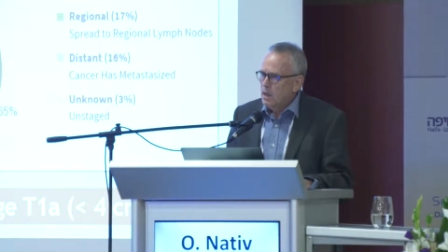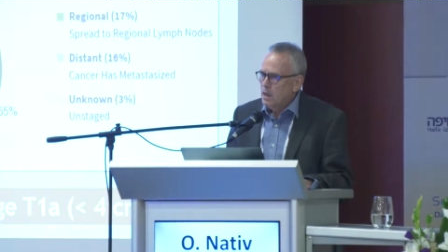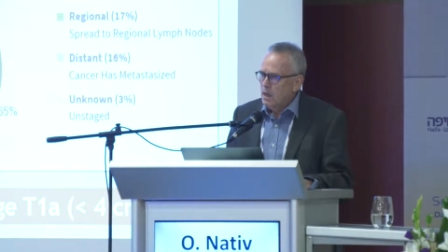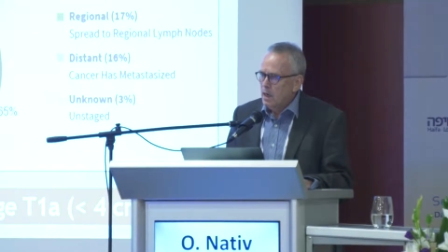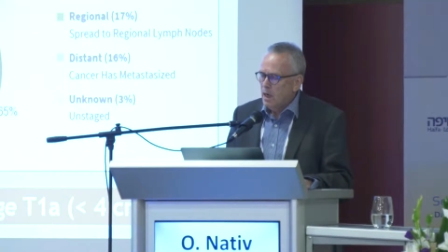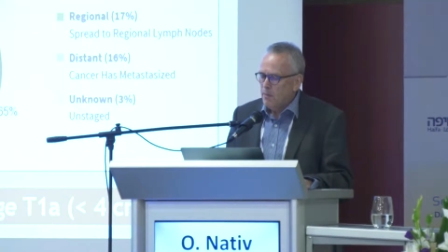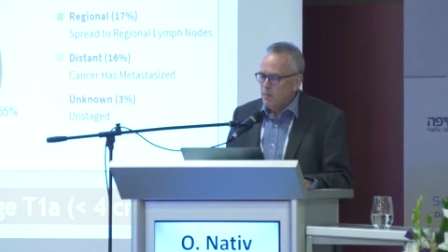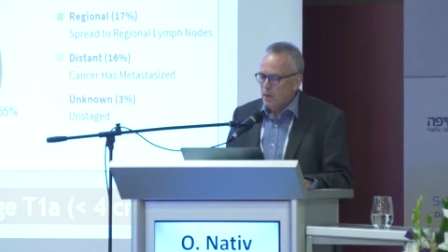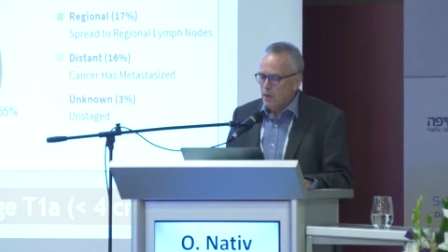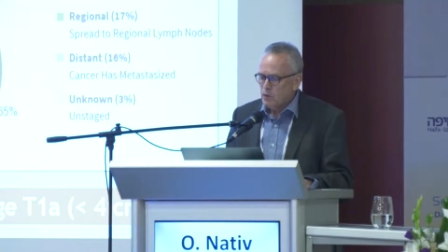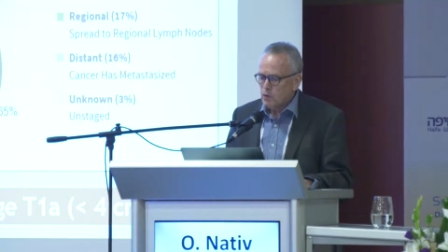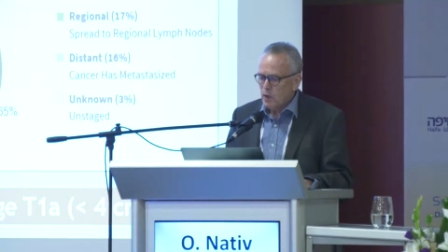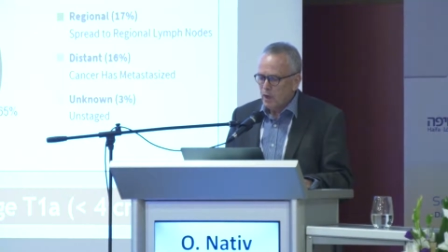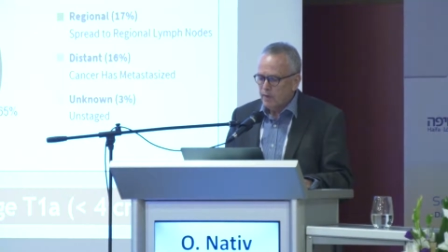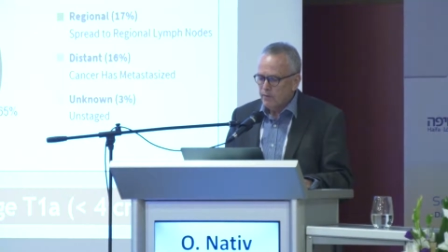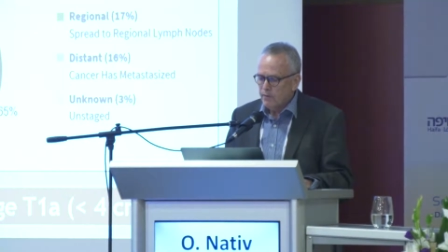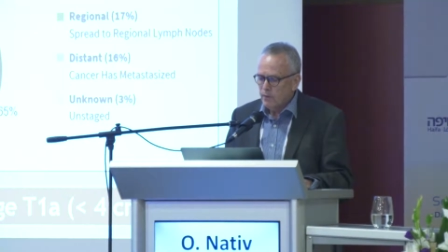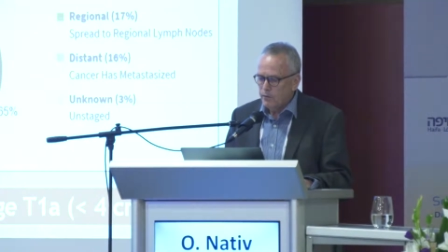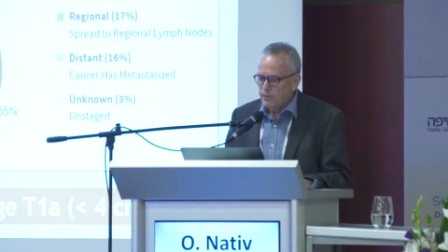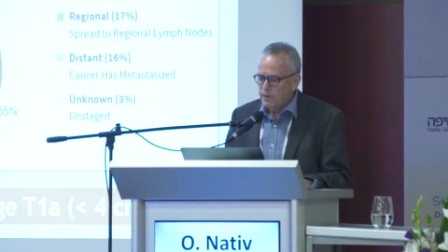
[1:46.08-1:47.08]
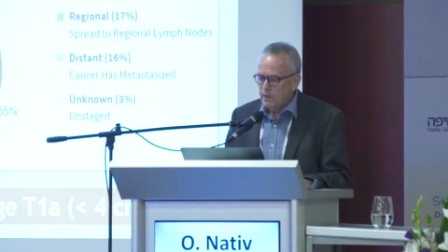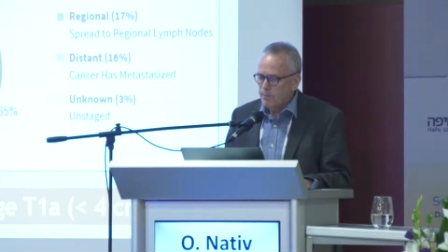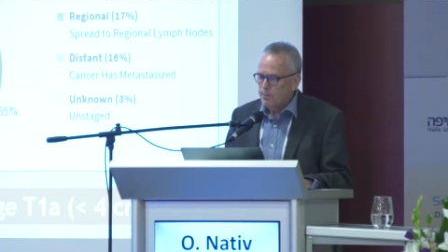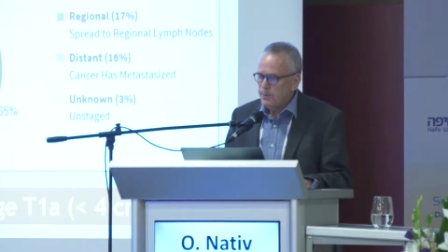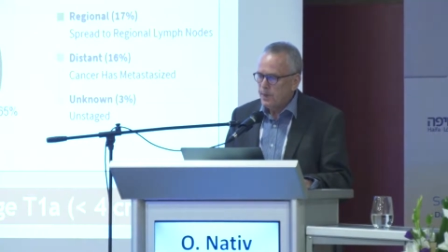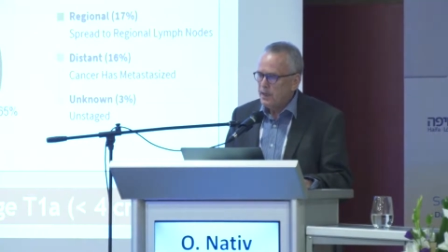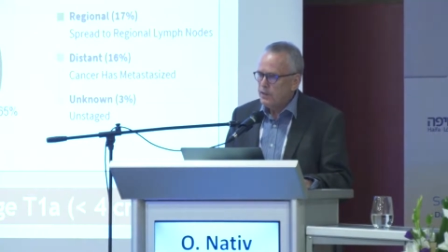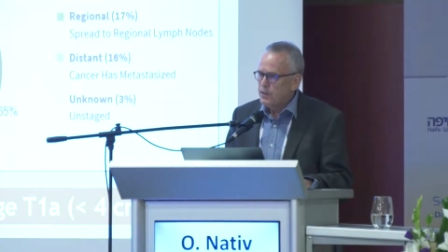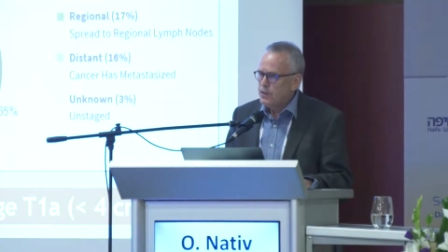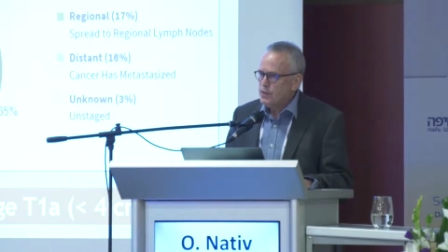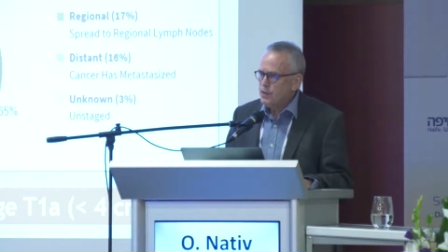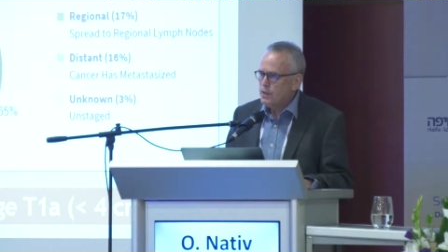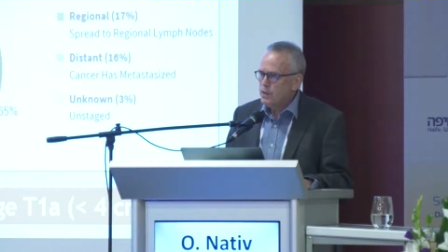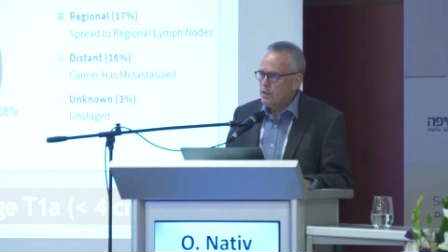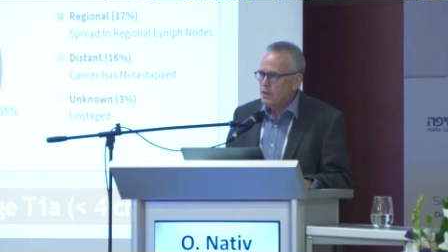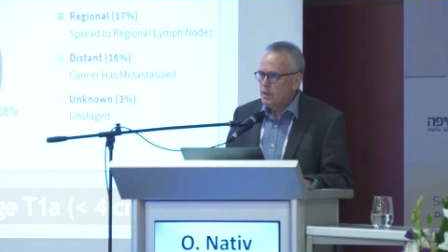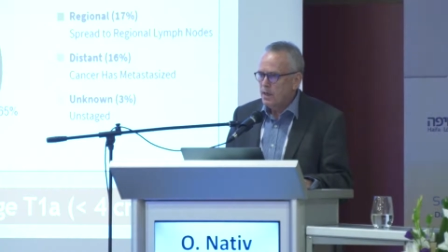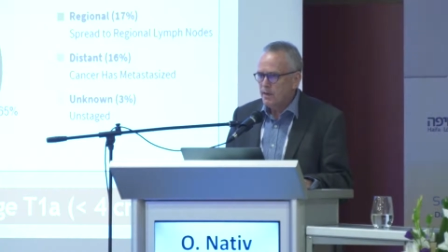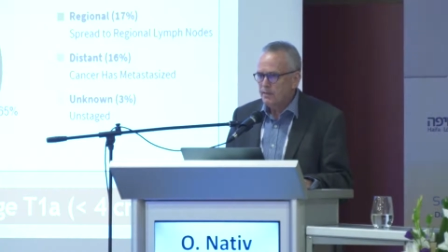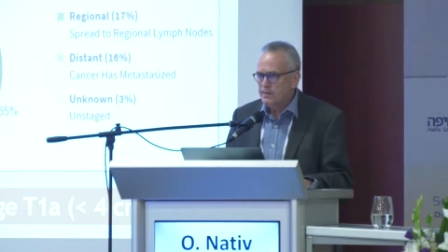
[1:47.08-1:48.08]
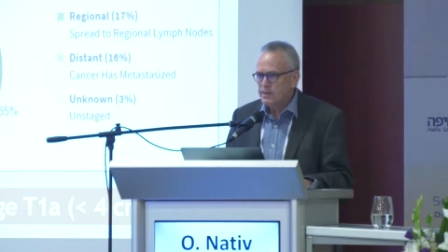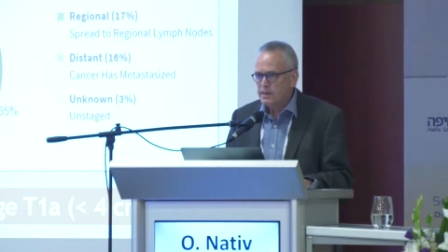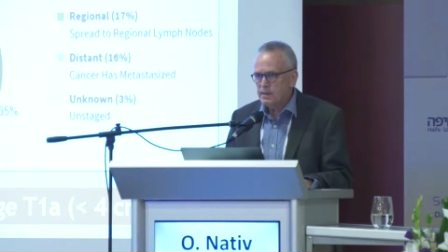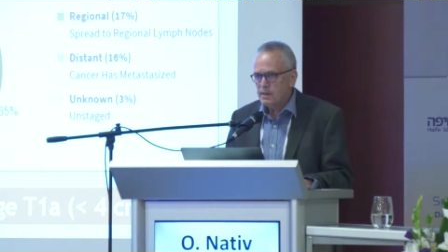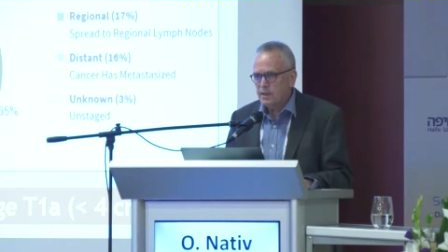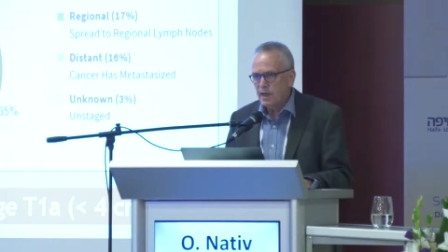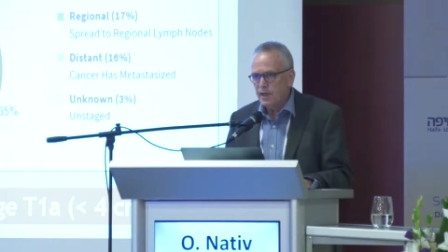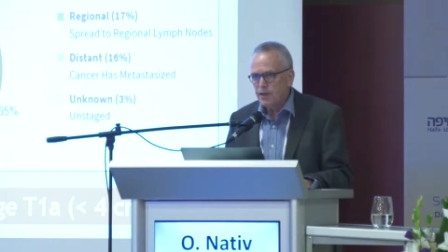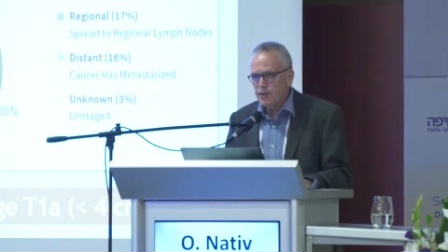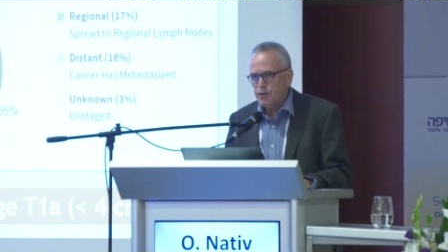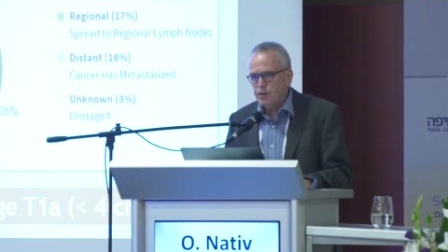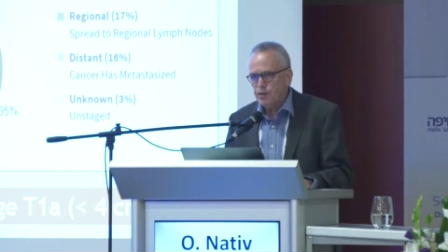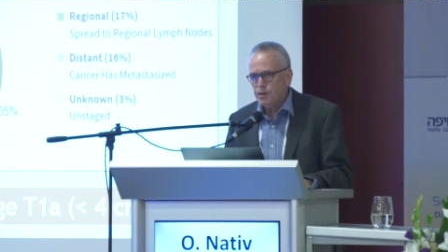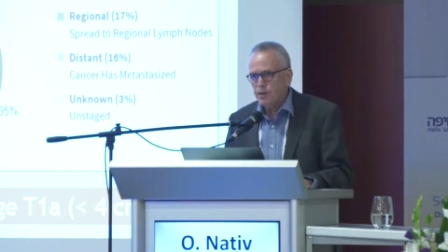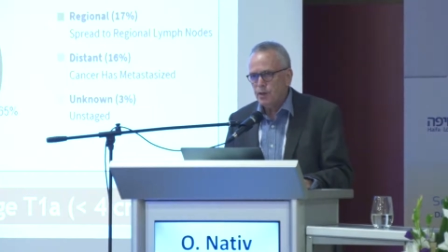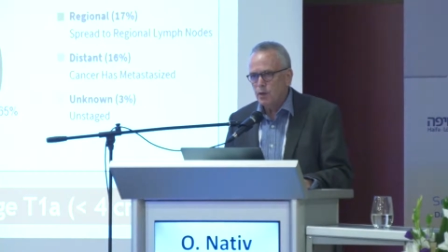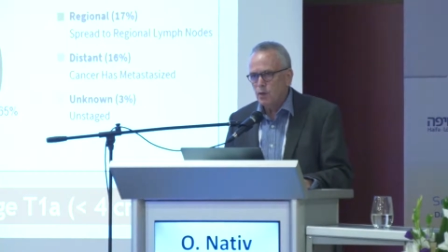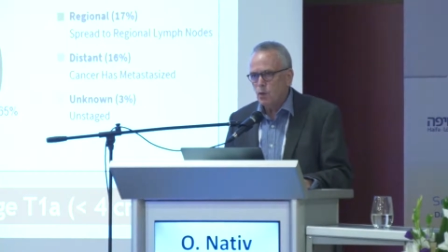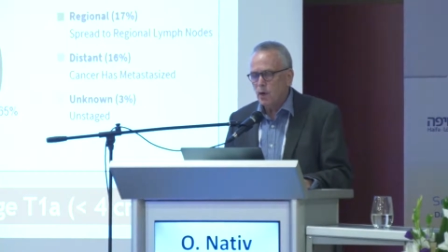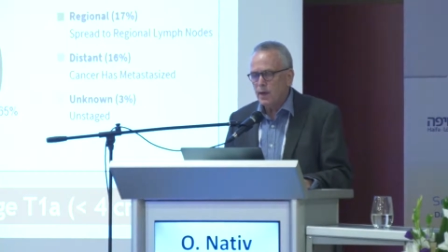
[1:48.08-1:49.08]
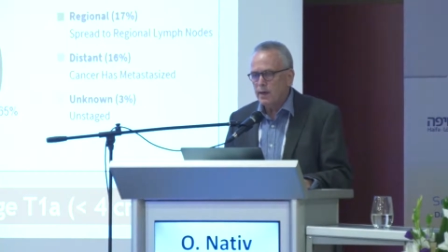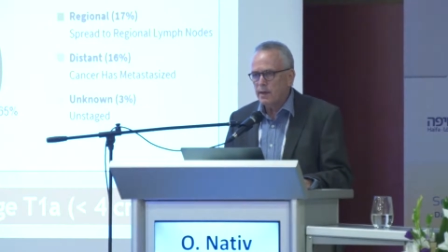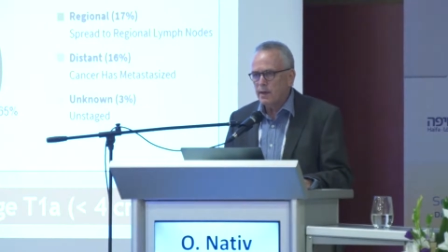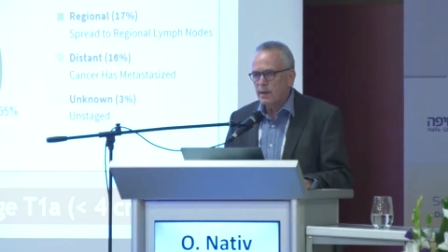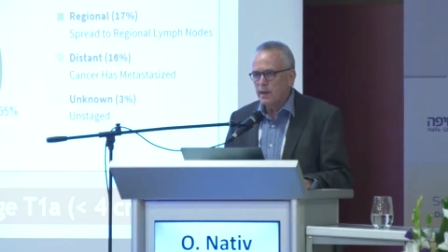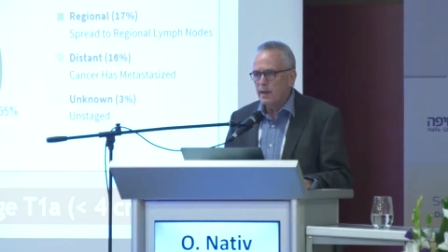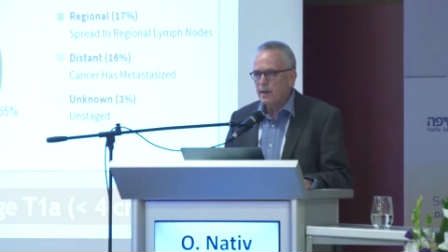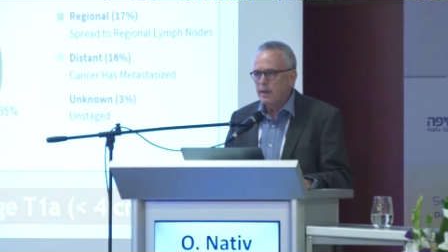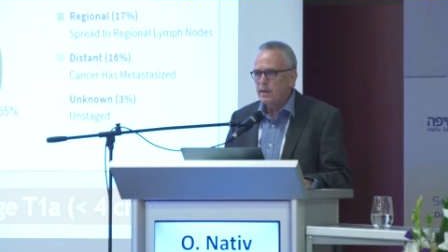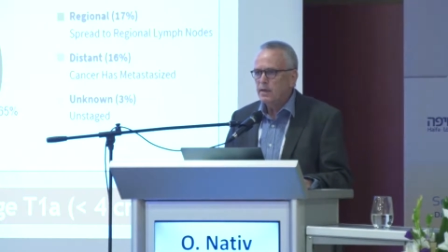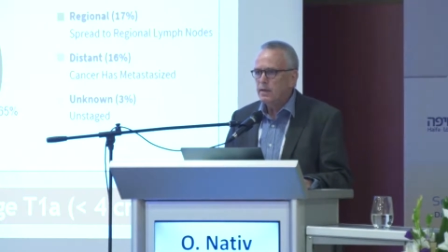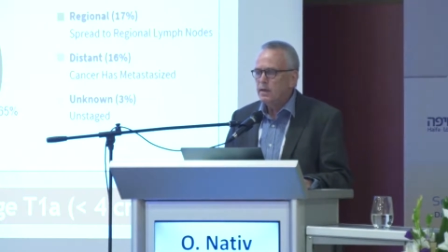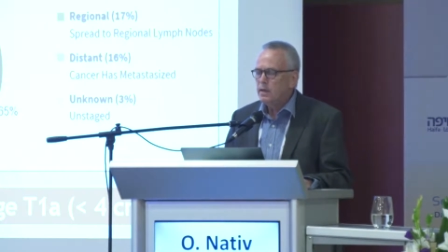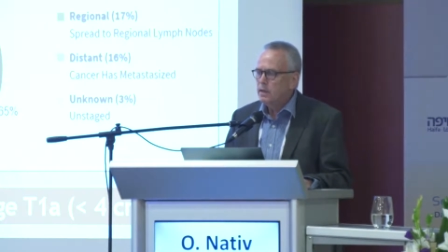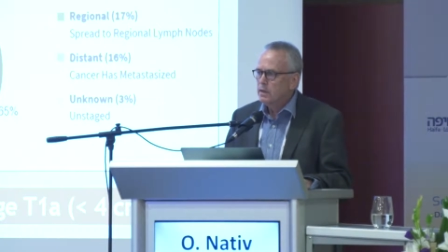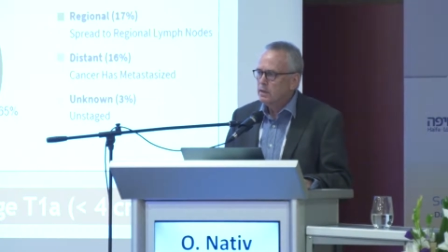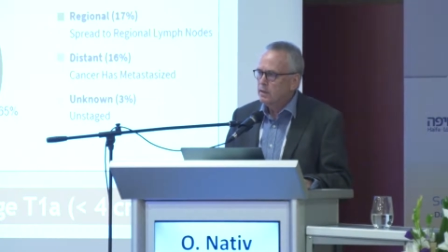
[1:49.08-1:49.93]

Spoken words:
About half of the patient have stage T1A.